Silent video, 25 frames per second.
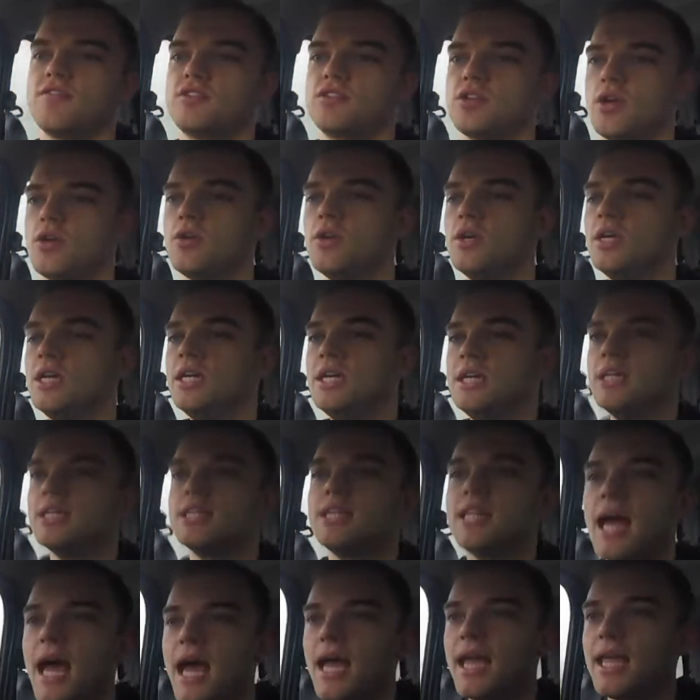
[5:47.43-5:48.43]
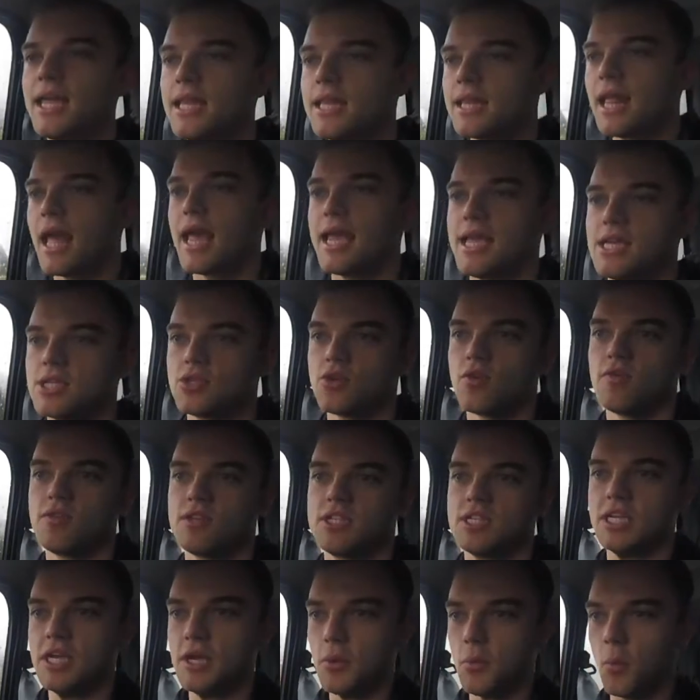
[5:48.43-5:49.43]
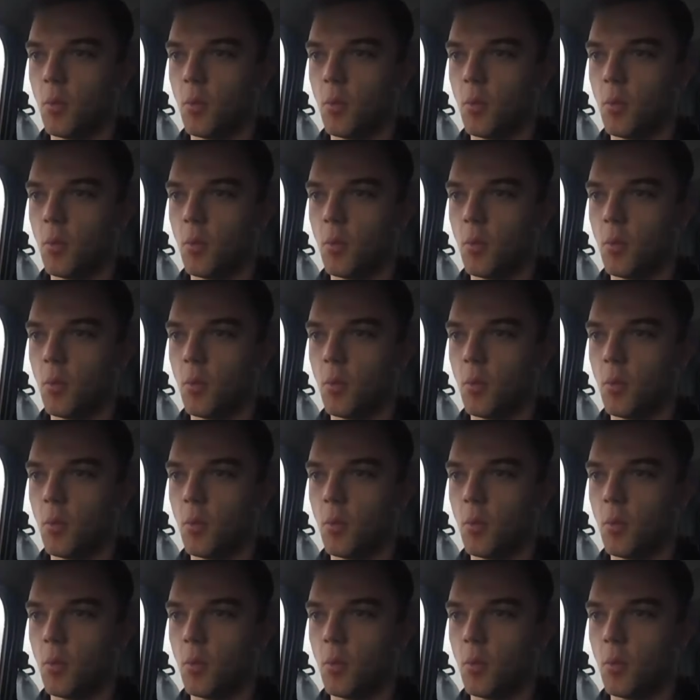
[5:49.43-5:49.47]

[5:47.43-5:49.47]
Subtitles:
So that is obviously